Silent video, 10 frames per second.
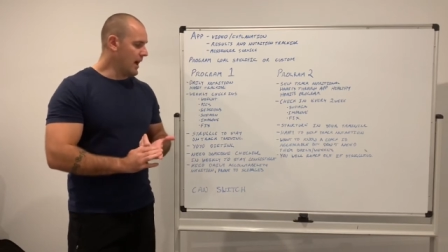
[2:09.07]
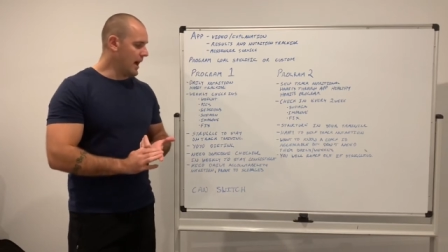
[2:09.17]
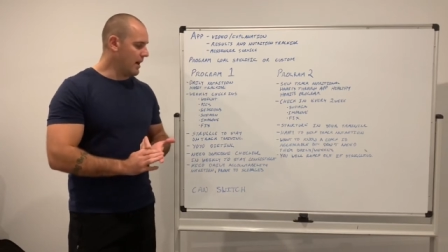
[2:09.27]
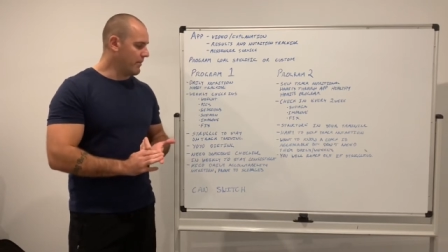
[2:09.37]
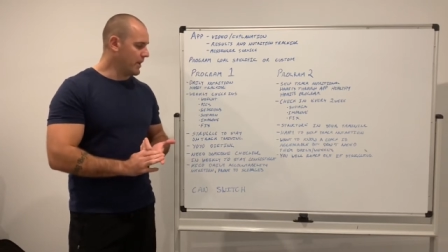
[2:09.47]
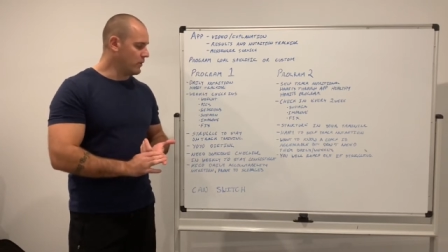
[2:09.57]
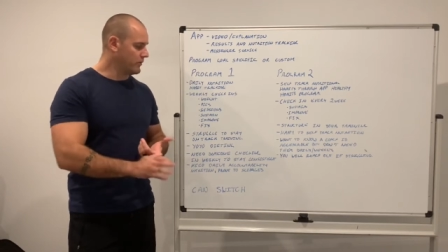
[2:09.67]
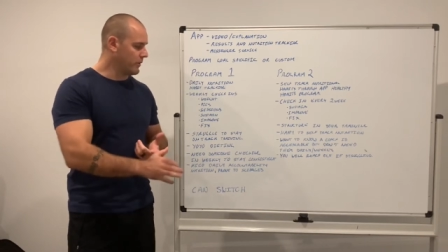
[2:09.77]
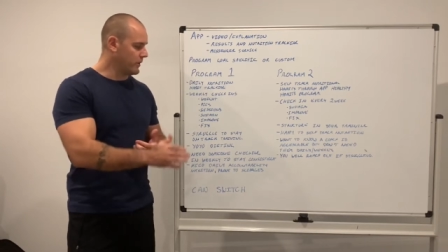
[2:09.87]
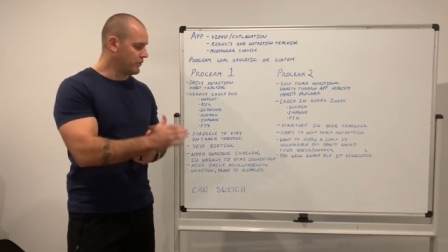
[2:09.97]
Um, then
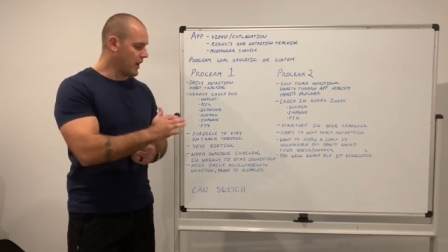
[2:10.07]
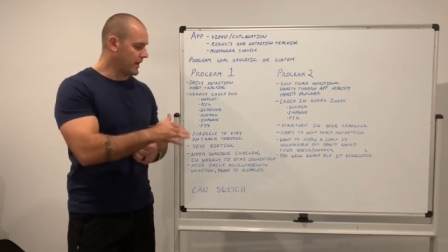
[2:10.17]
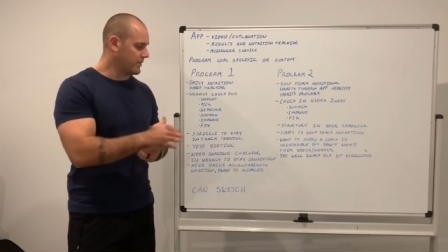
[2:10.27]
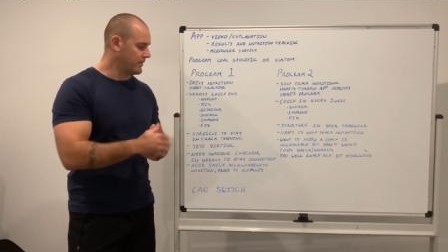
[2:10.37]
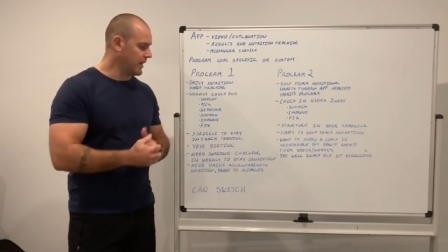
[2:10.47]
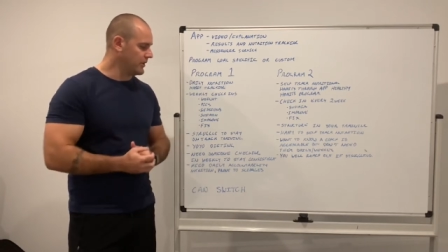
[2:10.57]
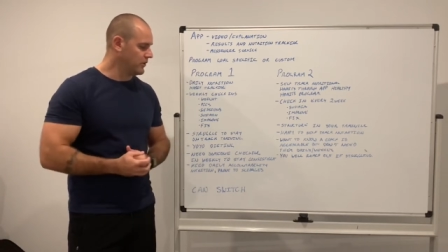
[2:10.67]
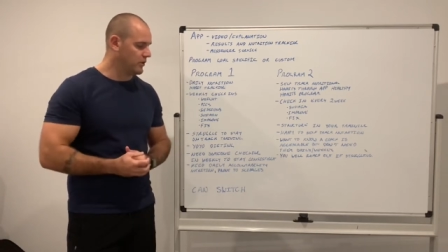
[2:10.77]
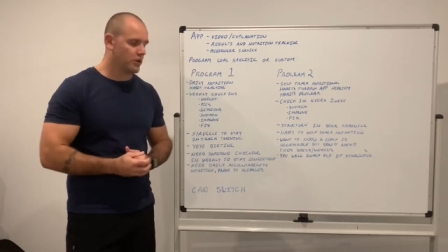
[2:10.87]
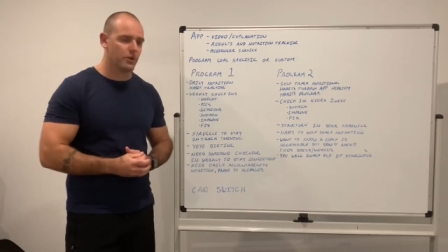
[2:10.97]
also we track the
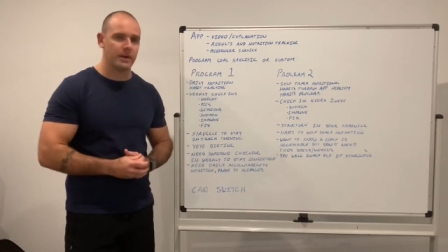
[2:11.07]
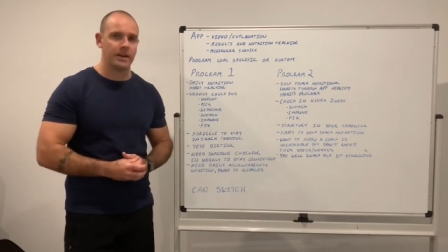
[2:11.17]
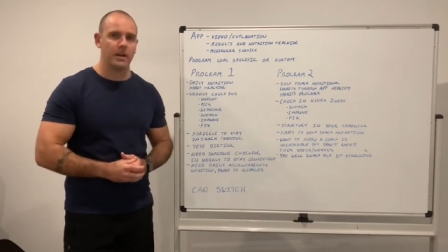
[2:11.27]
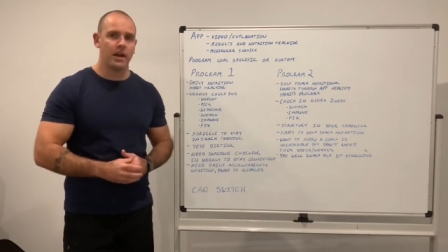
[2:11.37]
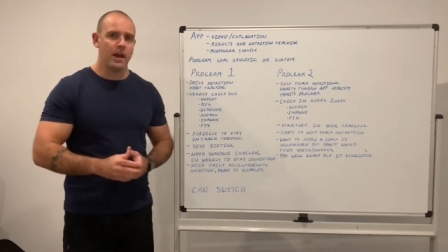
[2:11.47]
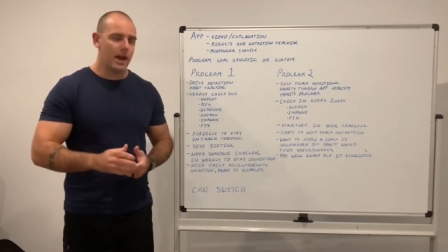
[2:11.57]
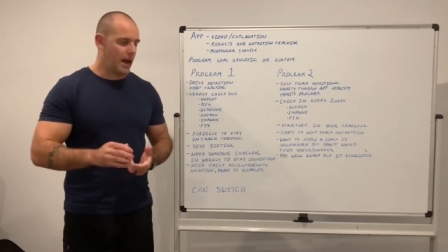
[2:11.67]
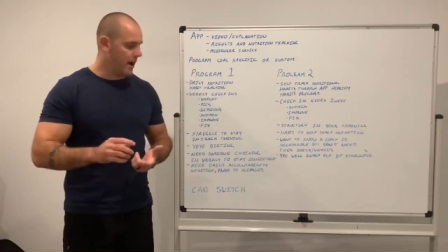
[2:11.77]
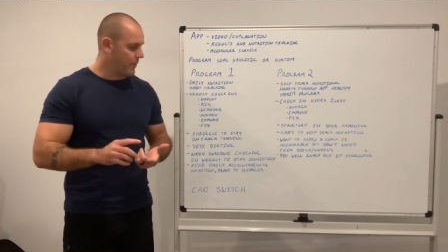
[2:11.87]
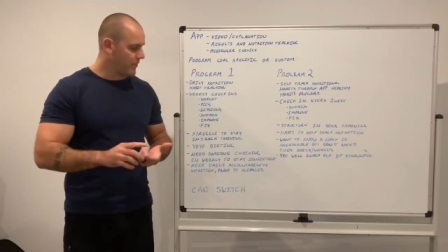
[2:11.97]
sessions you're doing
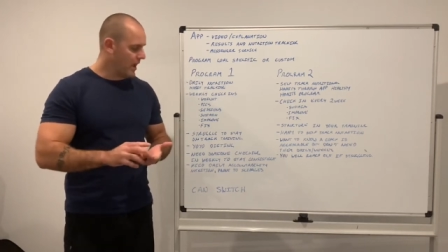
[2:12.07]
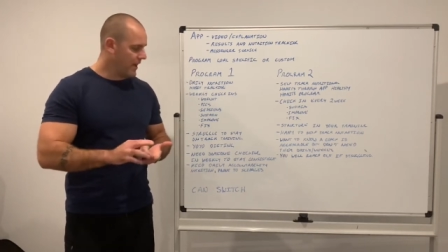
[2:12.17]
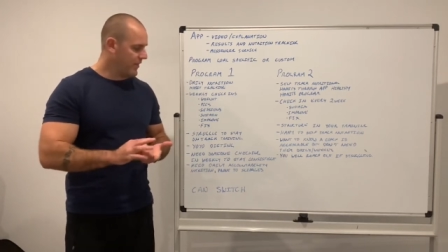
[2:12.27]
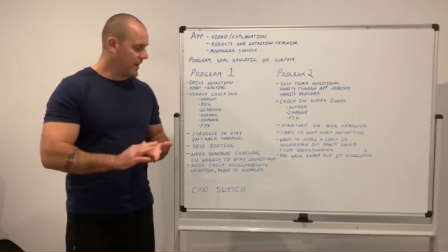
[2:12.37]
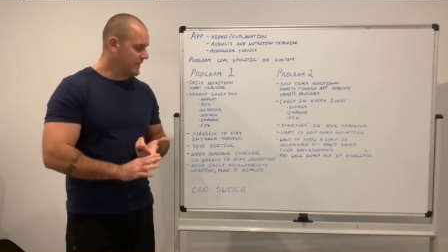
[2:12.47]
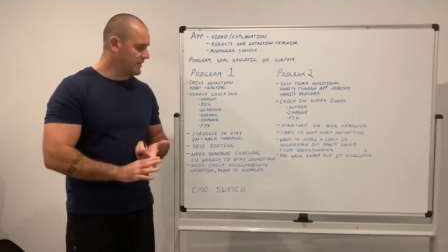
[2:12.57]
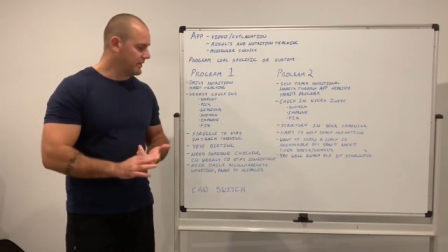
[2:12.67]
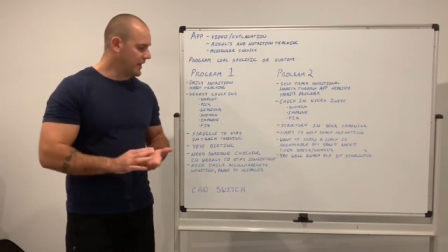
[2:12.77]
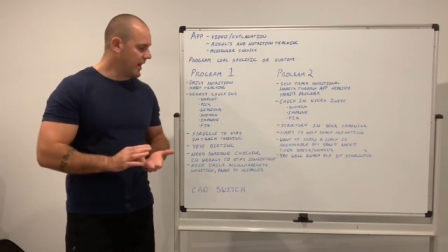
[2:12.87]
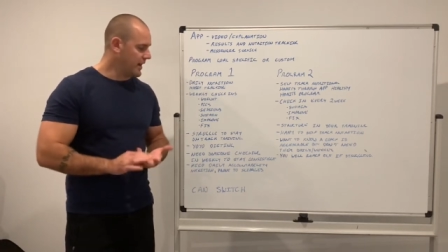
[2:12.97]
um, and then our
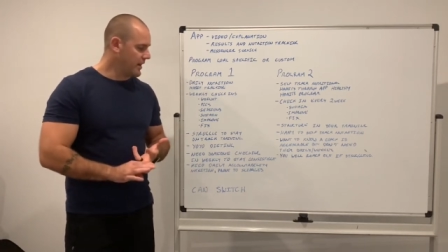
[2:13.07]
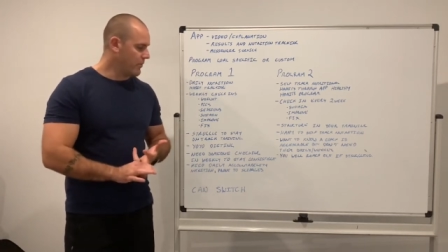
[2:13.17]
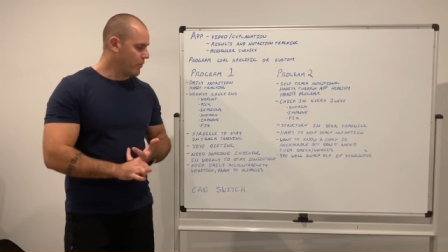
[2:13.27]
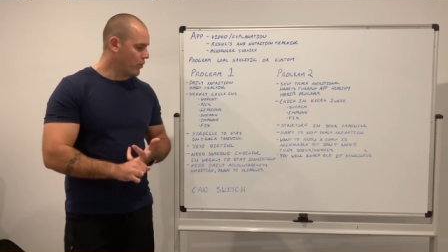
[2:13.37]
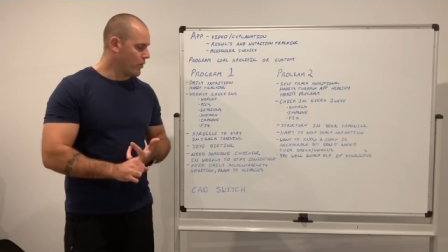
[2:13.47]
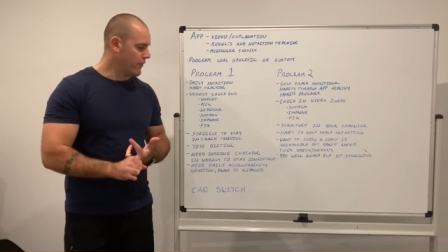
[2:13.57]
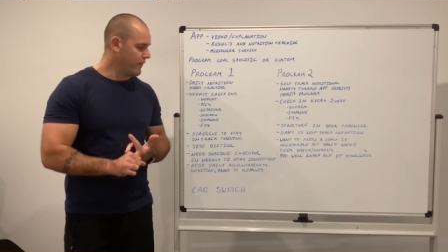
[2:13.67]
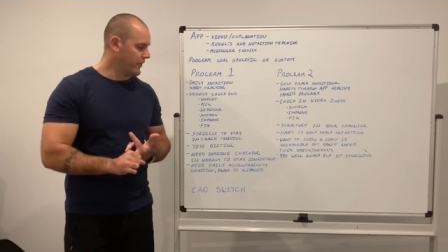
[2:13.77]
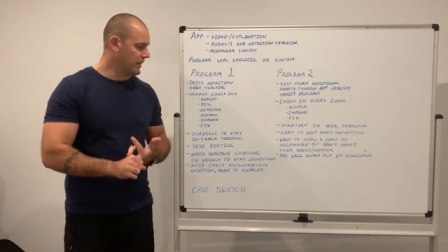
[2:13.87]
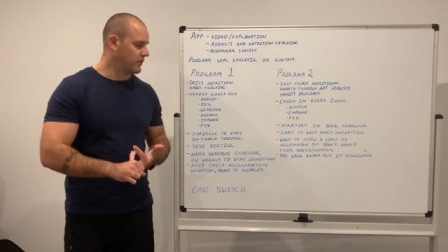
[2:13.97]
sustain, improve,
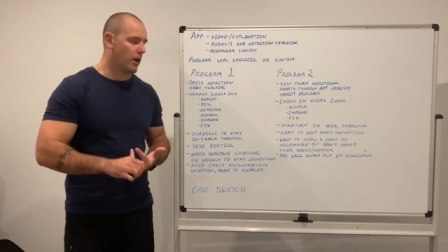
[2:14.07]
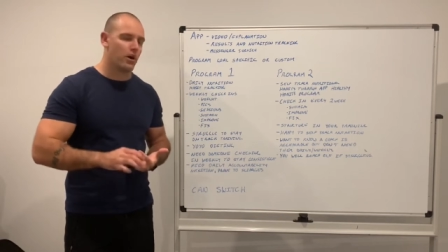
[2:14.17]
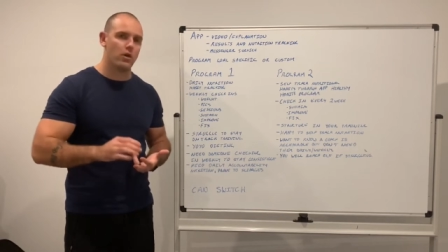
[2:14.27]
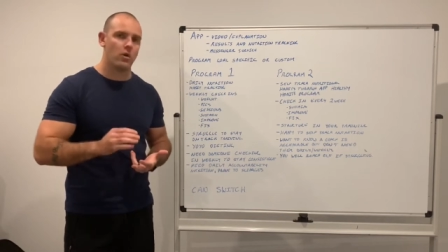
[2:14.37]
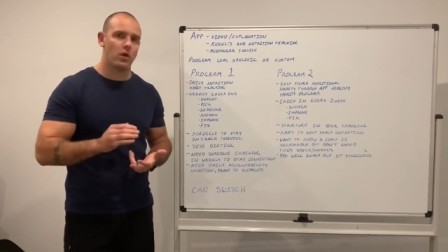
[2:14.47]
fix. So